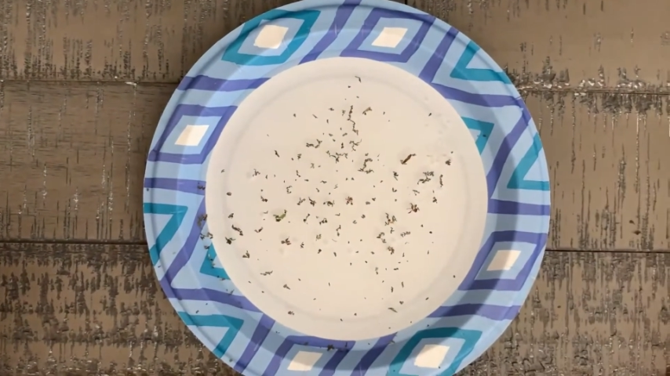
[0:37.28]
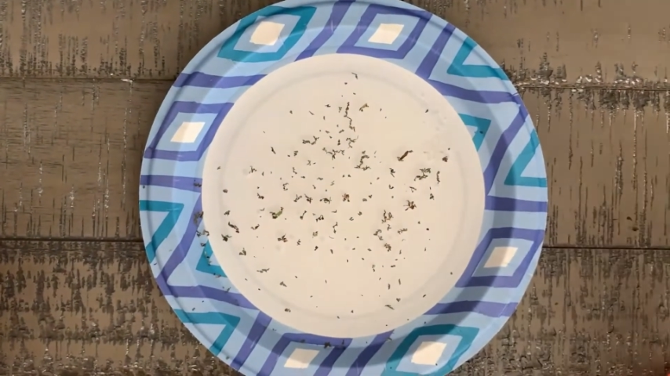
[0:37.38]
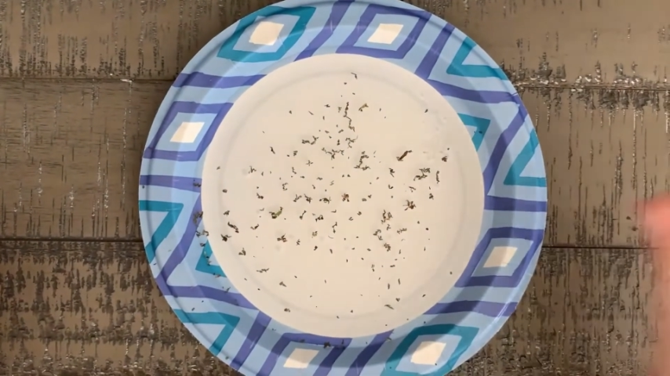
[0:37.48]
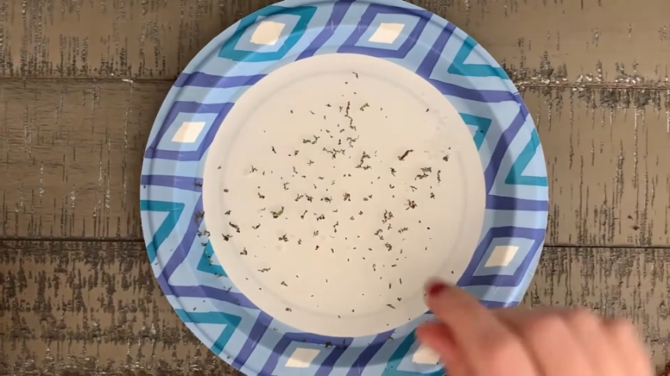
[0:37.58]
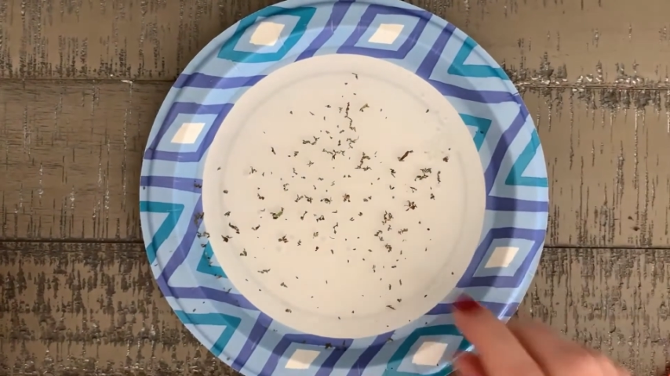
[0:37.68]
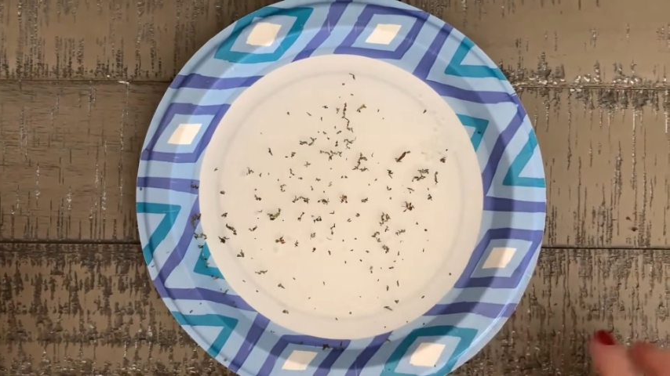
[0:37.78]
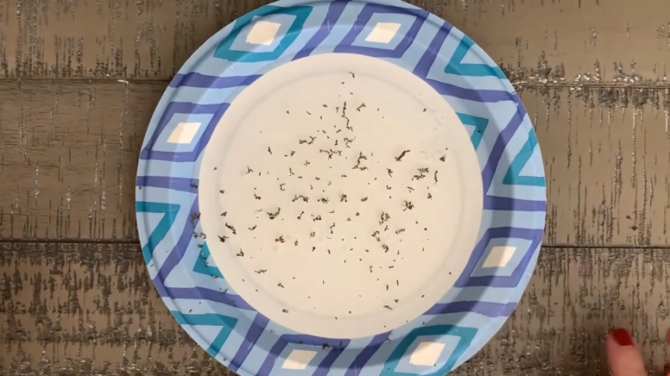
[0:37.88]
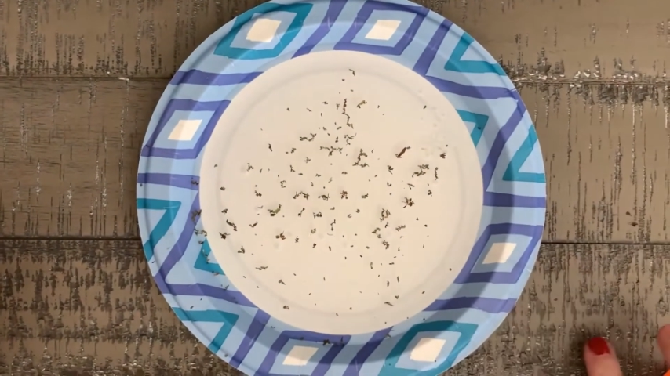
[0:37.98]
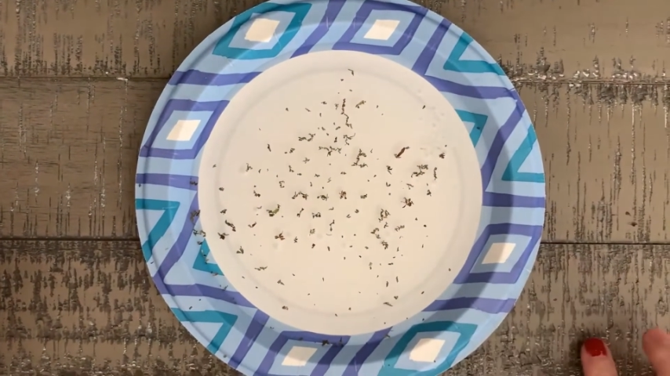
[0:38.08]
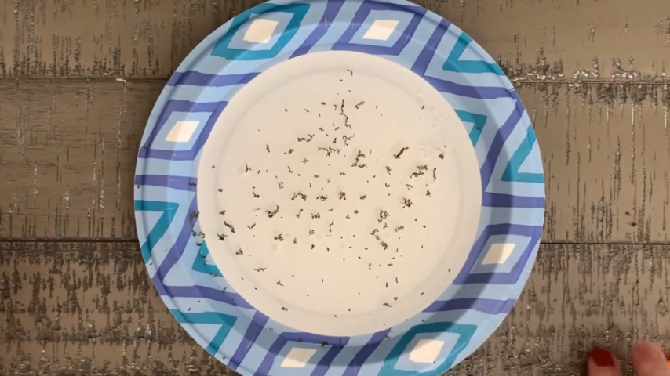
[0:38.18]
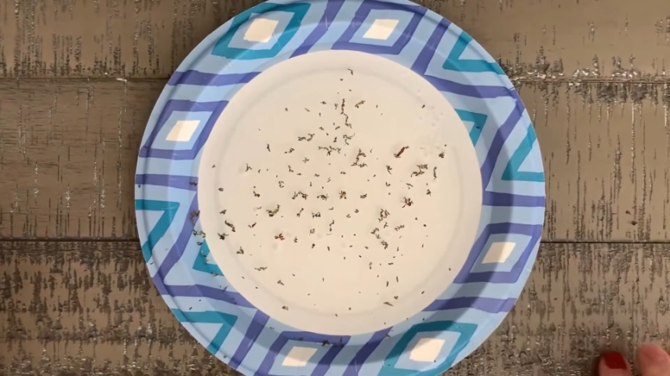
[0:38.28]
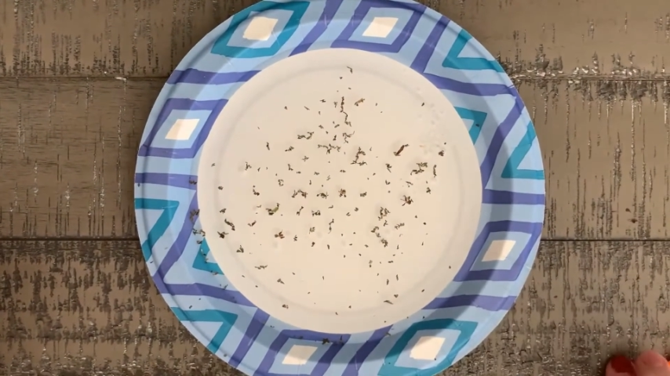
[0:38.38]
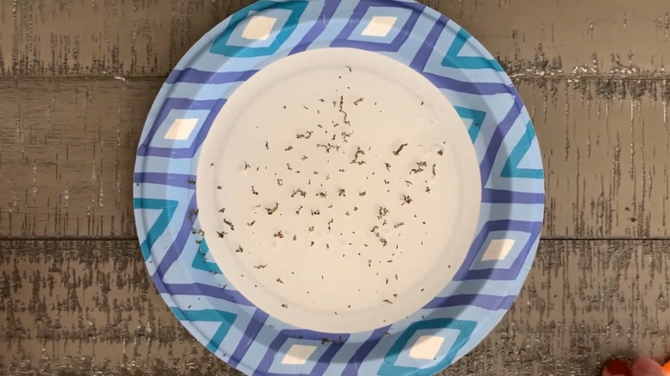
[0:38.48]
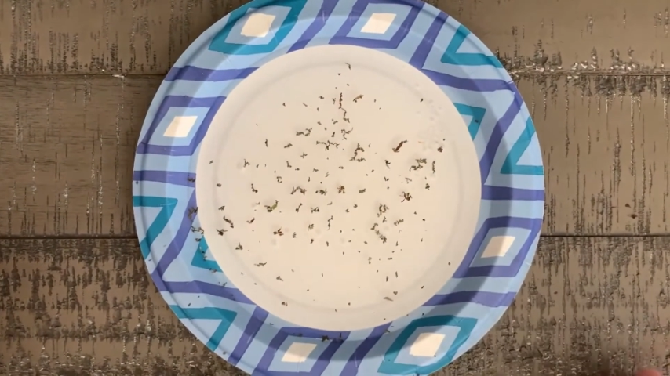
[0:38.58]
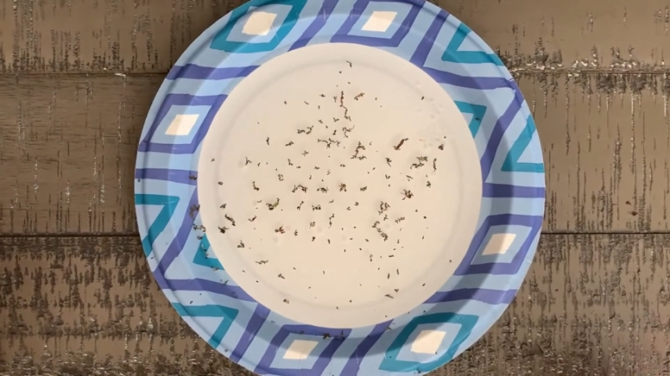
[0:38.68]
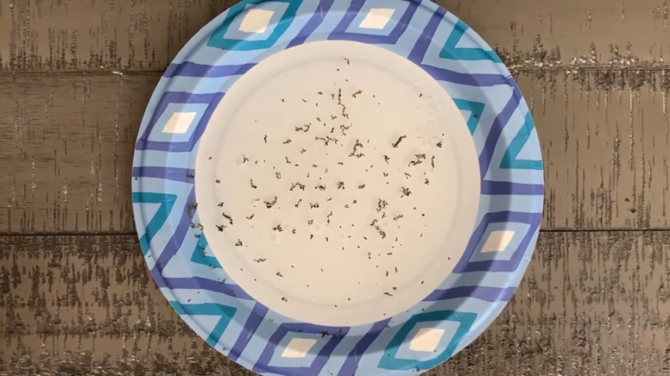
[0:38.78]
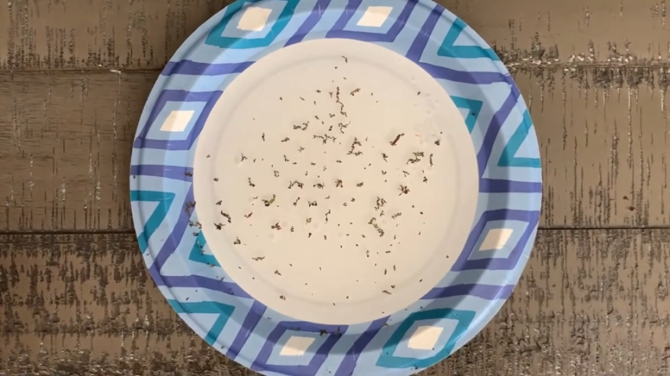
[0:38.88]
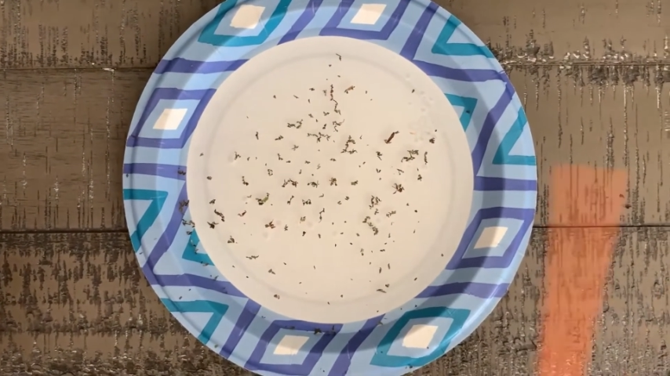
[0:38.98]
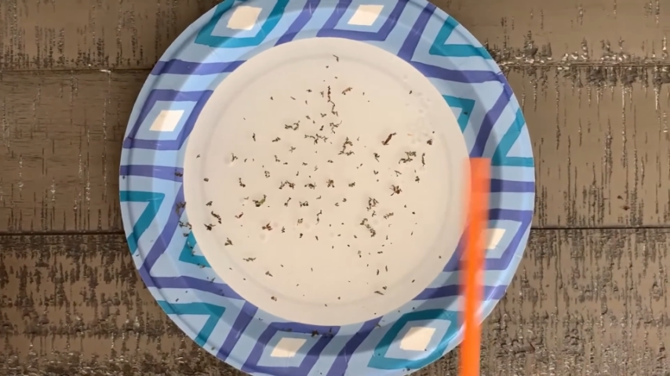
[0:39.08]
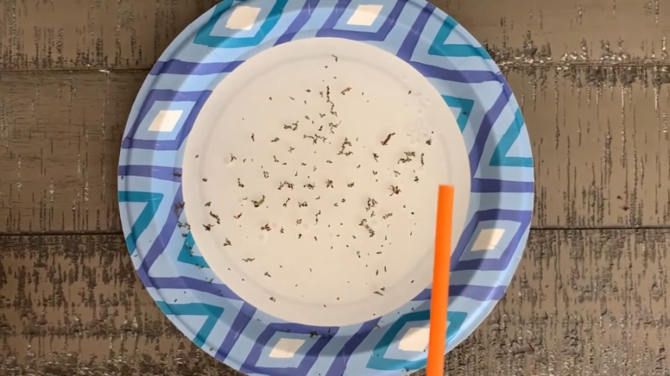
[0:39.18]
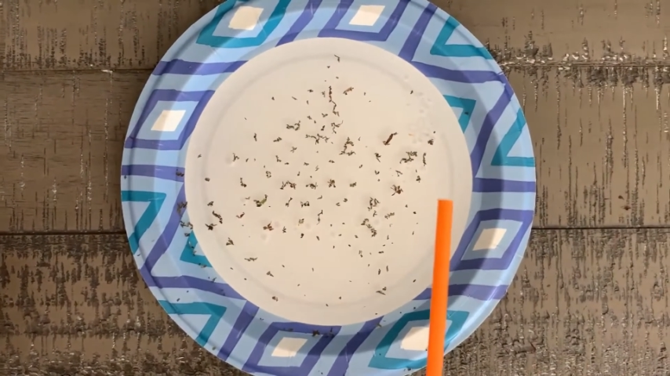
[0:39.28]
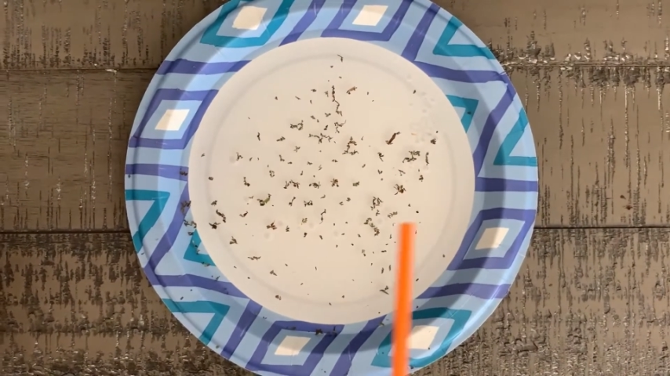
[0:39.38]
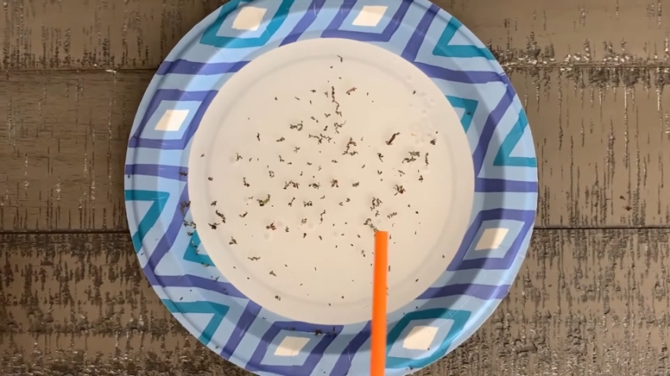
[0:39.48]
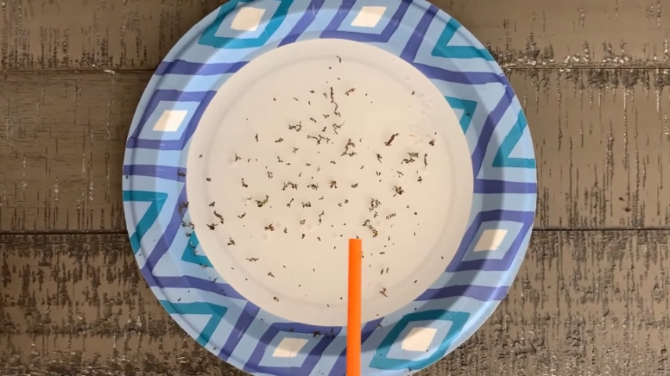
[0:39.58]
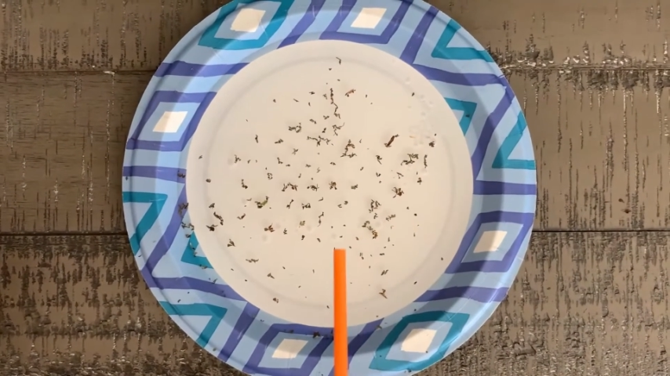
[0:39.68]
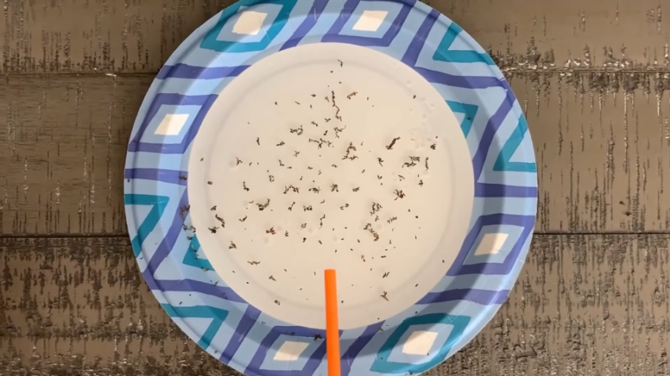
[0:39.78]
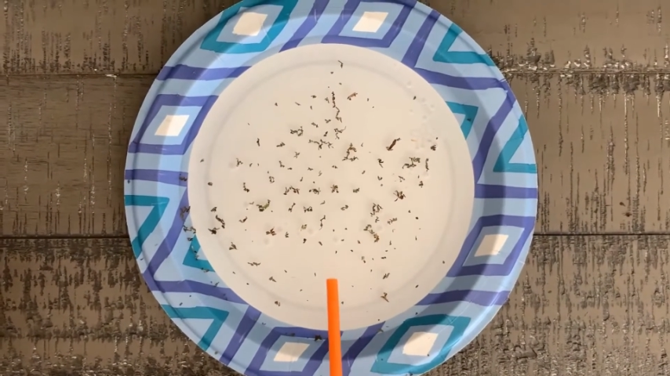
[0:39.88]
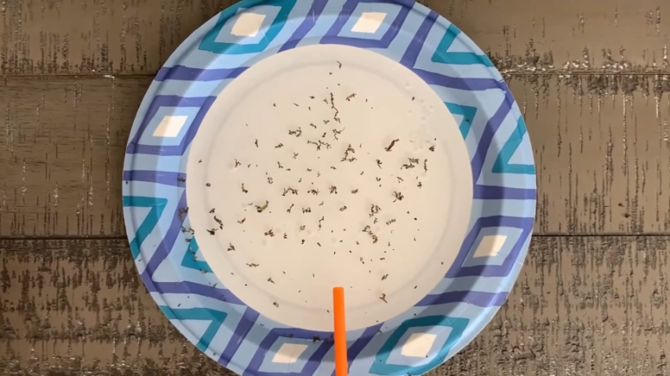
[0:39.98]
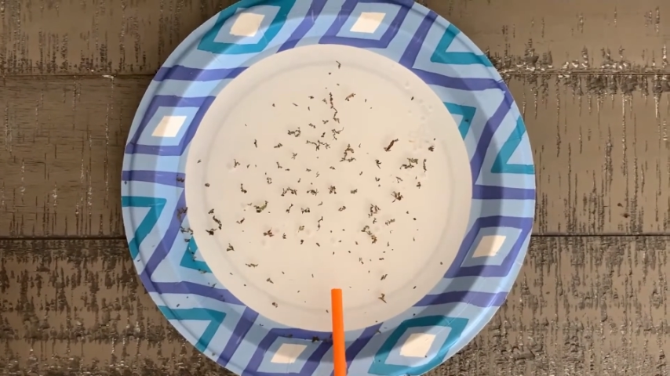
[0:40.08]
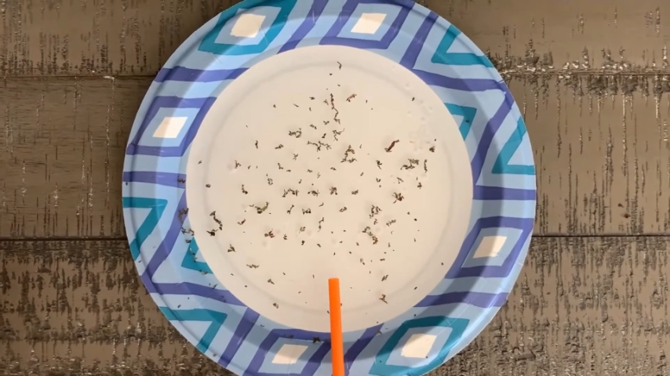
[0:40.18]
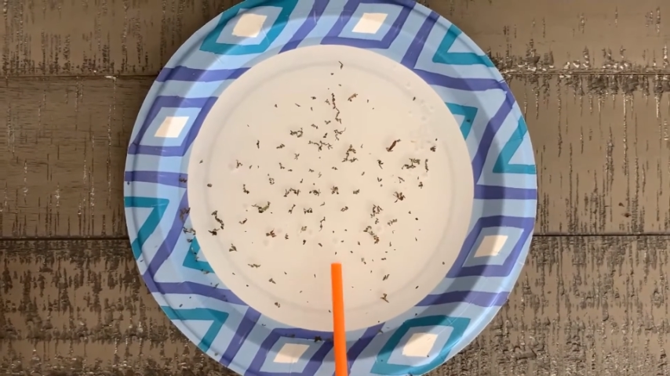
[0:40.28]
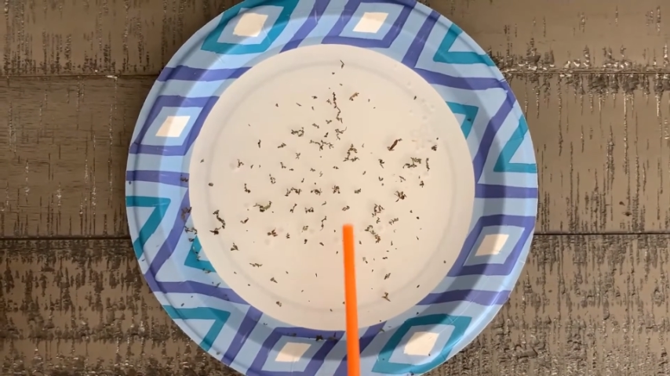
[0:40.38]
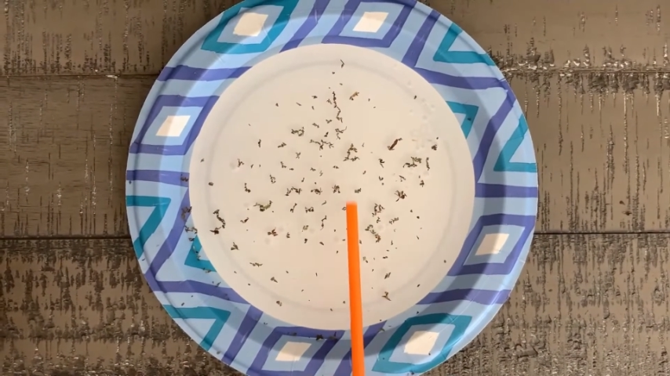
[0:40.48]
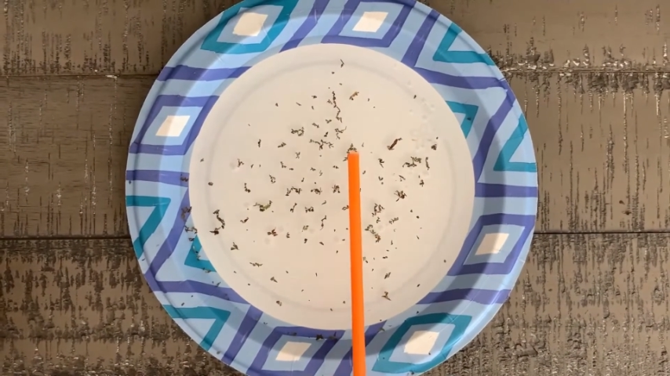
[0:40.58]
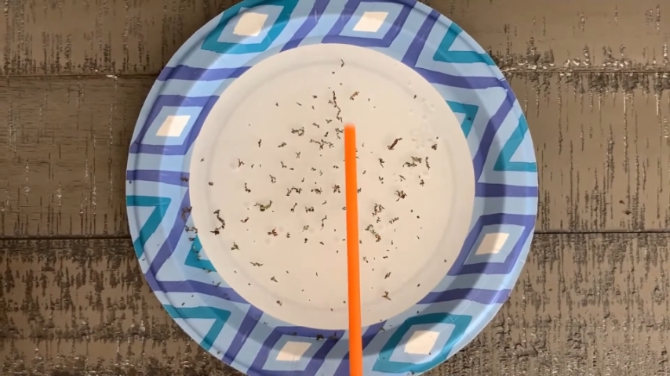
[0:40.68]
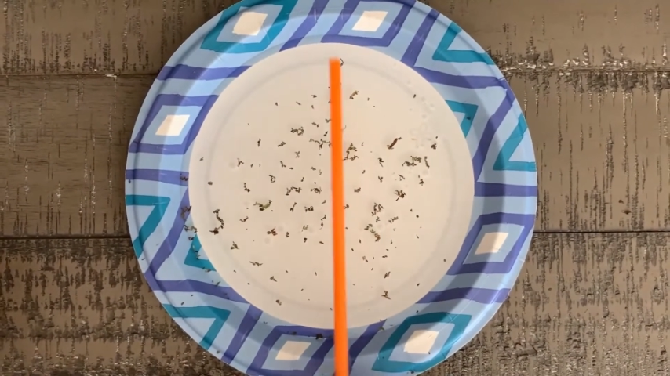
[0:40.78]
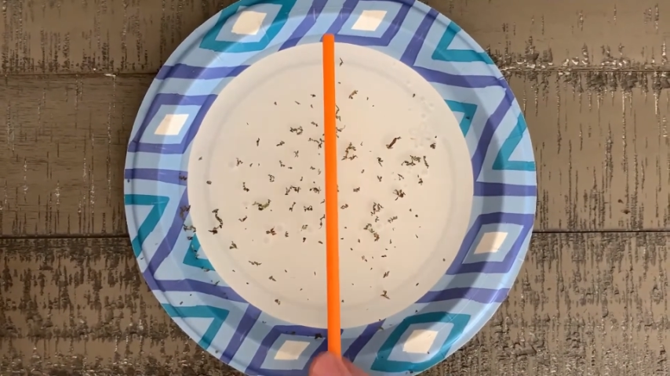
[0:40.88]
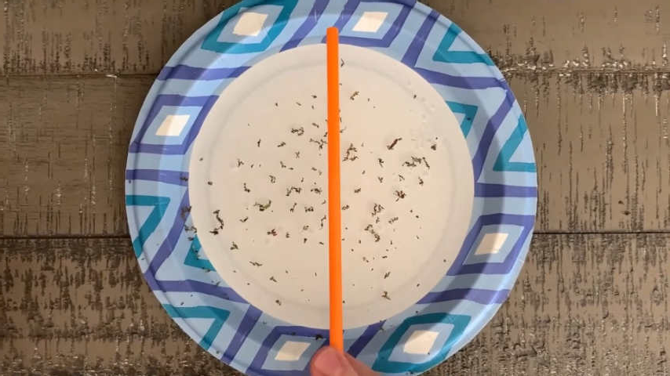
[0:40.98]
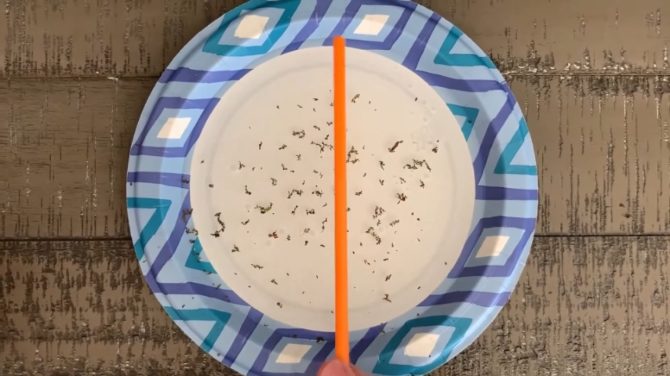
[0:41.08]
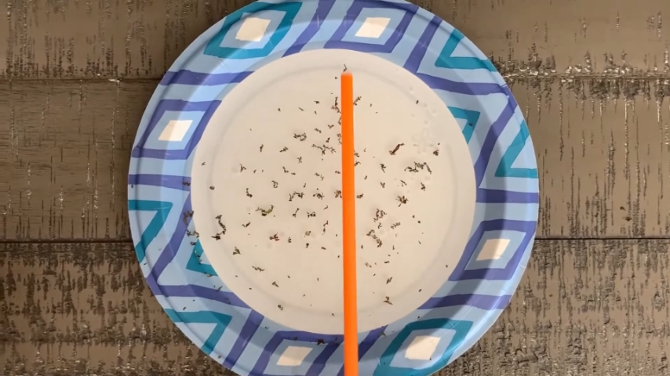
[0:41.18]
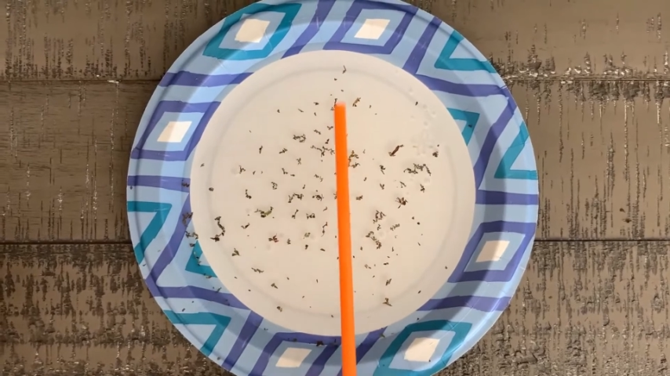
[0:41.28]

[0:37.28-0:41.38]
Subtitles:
[unreadable: no face in view]